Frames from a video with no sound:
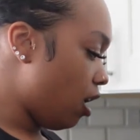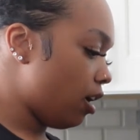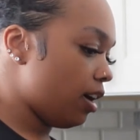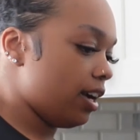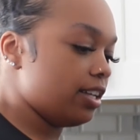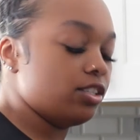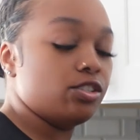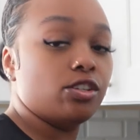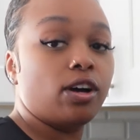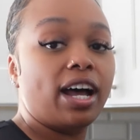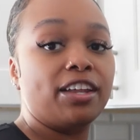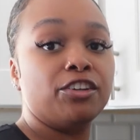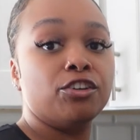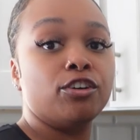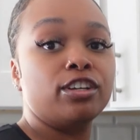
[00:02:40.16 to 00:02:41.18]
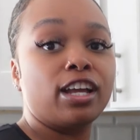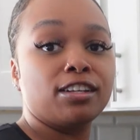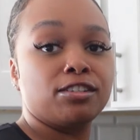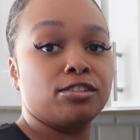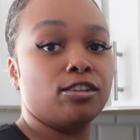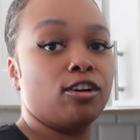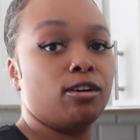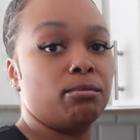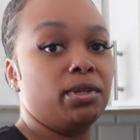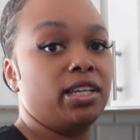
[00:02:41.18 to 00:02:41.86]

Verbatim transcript: All right, so I know y'all saw